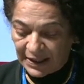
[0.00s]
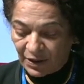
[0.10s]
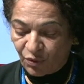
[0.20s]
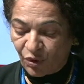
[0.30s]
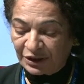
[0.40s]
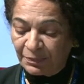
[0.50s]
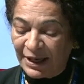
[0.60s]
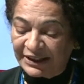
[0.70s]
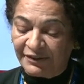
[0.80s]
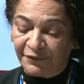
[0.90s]
What
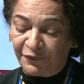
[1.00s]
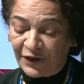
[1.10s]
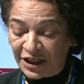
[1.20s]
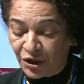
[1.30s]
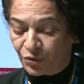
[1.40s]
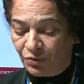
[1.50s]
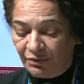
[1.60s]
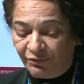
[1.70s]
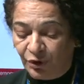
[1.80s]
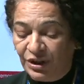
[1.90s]
better venue
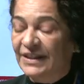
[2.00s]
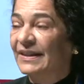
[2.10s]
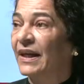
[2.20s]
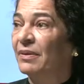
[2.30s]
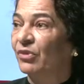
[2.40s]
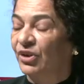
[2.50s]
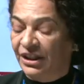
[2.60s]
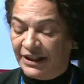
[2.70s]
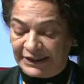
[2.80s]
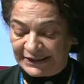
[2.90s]
for this ceremony
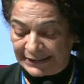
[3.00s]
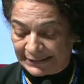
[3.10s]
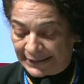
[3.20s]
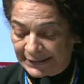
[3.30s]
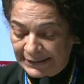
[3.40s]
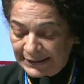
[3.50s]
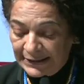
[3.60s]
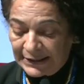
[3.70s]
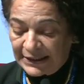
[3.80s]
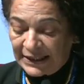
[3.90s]
than CERN,
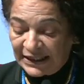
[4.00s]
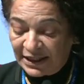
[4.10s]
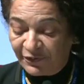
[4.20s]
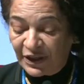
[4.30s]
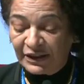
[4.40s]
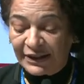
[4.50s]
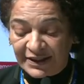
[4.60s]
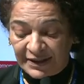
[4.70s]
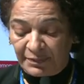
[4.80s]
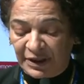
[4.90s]
a living
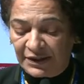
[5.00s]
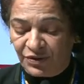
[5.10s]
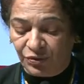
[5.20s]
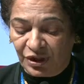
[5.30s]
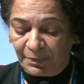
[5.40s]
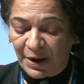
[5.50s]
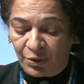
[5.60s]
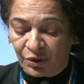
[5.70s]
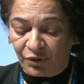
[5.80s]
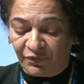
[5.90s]
testament to the
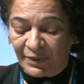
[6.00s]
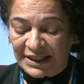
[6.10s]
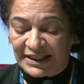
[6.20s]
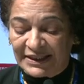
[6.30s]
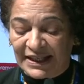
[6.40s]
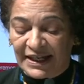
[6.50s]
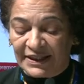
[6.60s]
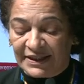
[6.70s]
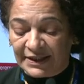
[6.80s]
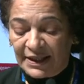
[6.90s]
power of basic
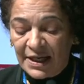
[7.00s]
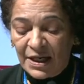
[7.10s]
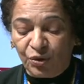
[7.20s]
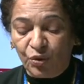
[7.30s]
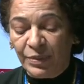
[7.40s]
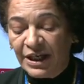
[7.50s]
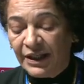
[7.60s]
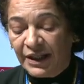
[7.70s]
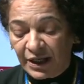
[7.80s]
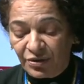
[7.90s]
science to bring
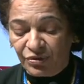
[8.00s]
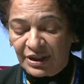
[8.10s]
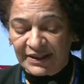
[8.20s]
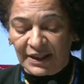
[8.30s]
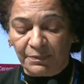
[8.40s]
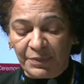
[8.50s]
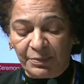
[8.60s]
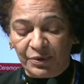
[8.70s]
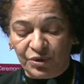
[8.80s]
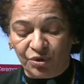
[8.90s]
countries and
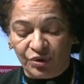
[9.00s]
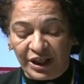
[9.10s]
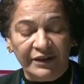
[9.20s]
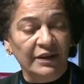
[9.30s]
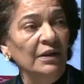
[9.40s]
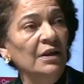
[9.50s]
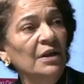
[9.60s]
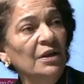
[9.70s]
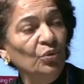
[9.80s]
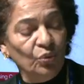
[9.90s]
peoples together
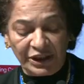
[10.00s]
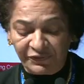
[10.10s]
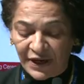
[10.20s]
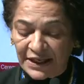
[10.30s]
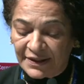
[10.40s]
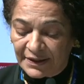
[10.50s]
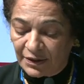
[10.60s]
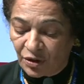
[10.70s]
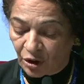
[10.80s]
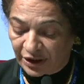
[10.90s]
to advance
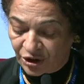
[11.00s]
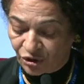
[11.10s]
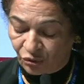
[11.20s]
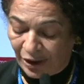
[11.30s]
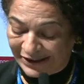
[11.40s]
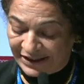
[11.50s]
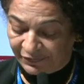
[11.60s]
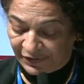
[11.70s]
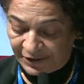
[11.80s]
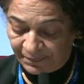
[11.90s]
knowledge
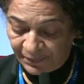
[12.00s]
collectively.